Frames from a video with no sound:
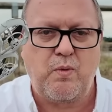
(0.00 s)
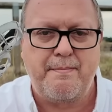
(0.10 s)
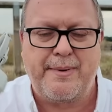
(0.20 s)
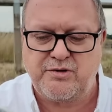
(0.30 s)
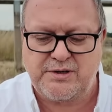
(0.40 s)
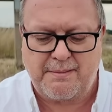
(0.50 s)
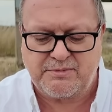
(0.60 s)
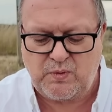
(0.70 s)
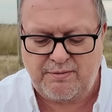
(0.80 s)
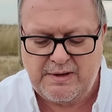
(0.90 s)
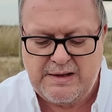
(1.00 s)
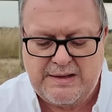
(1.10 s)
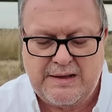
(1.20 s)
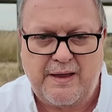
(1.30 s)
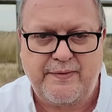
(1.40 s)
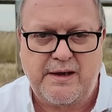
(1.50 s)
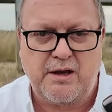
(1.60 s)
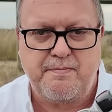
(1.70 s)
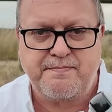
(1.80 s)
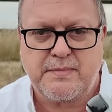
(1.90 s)
with 1 battery it comes with, and
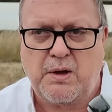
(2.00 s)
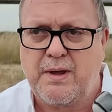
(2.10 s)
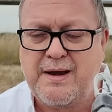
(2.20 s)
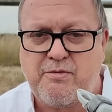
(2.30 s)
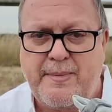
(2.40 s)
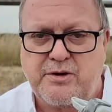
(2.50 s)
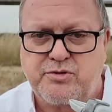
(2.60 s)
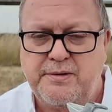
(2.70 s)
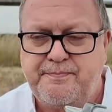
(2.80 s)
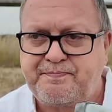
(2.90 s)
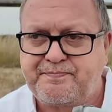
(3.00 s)
then I'll get another battery